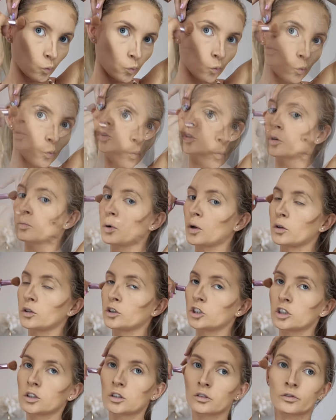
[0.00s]
Also,
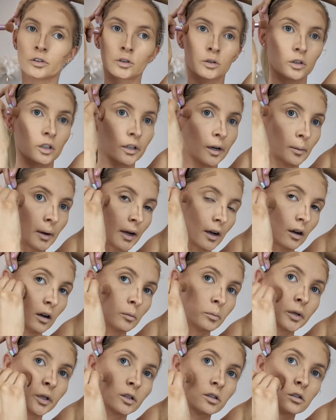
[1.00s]
apologies if you're looking at my
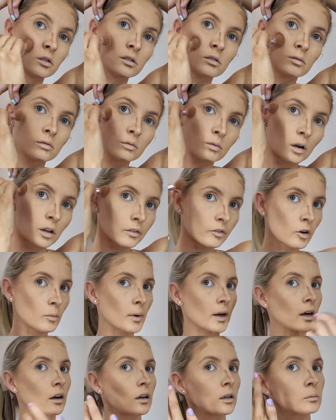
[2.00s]
armpits while I've got
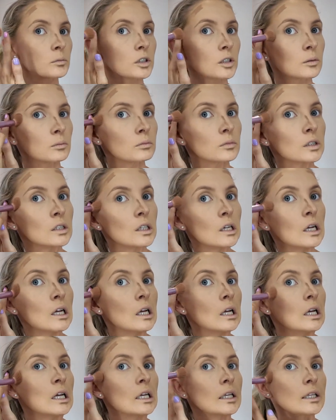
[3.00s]
my arms up.
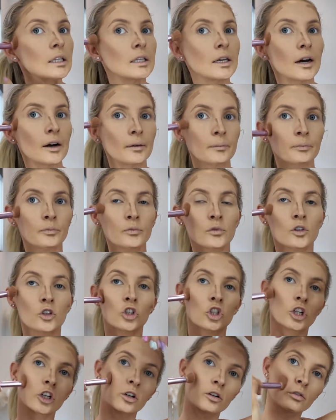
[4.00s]
Yeah,
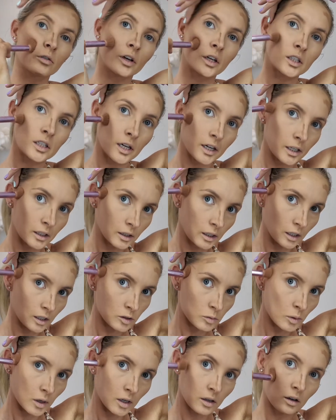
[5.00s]
she got a fake tan
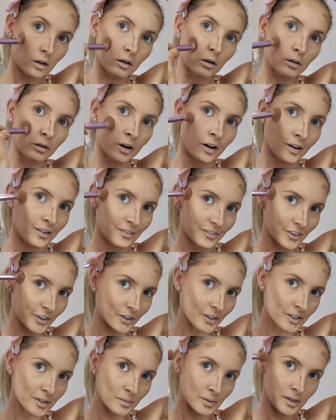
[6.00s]
last week for
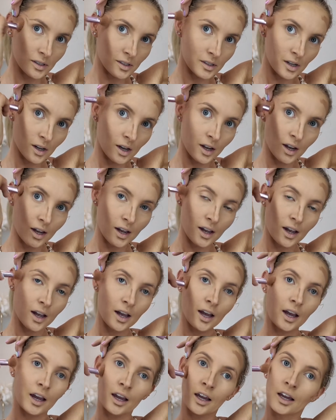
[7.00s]
Christmas,
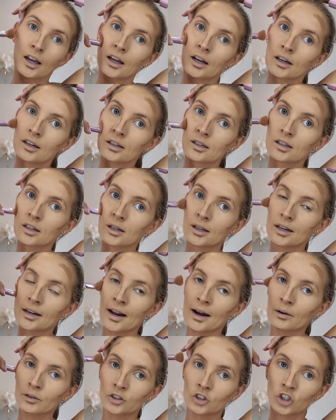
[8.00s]
and
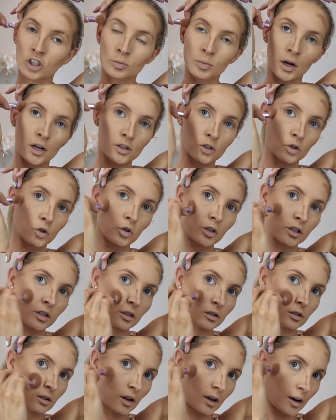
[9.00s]
now it's just past New
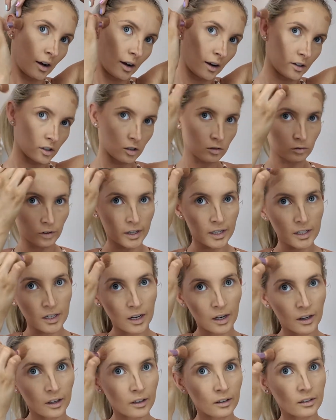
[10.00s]
Year's and I had to
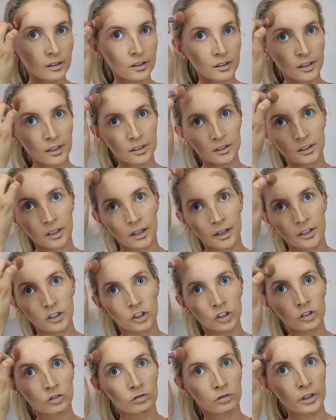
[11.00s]
re-tan. Yesterday I
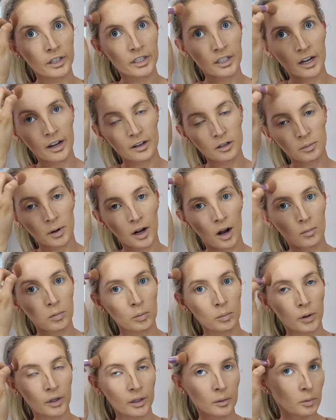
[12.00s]
just re-tanned my
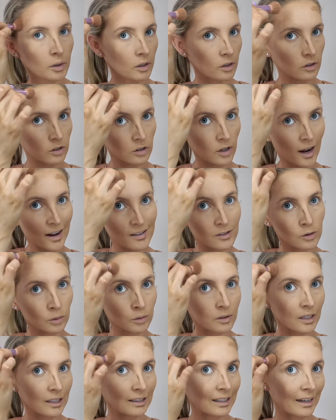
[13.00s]
upper body because, as
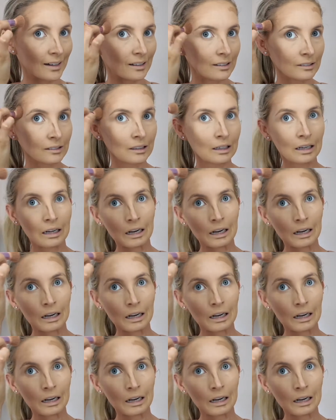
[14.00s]
you'll see later,